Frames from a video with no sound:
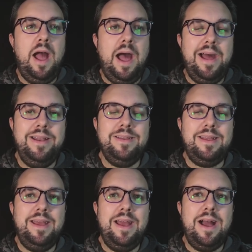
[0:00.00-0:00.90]
And
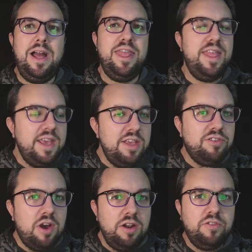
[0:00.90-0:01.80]
I think it's
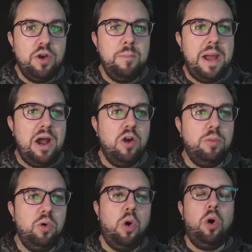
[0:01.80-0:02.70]
kind of
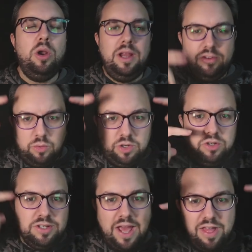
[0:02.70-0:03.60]
comparable, or at least I want you
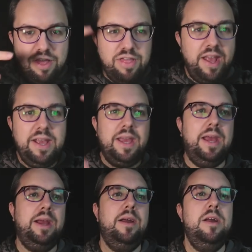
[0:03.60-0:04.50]
to get
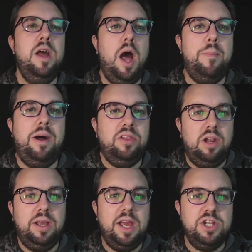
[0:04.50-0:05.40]
thinking about the
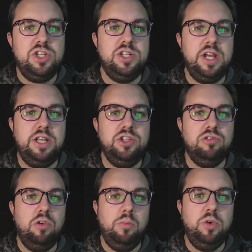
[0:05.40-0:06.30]
location
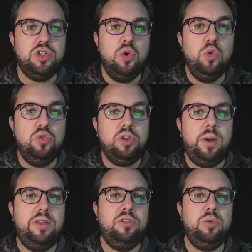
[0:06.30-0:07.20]
Danger Room, which also
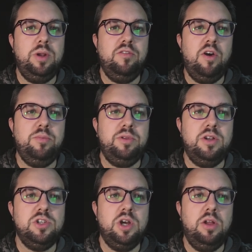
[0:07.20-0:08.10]
has a
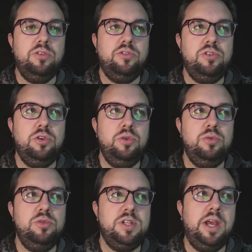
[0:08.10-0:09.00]
25% chance to
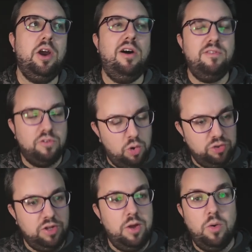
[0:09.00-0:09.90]
tick off. Of
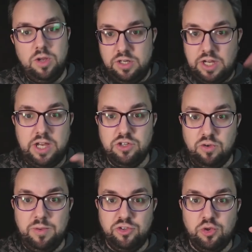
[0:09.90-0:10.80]
course, Danger
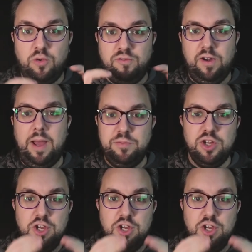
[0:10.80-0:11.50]
Room is sort of flipped.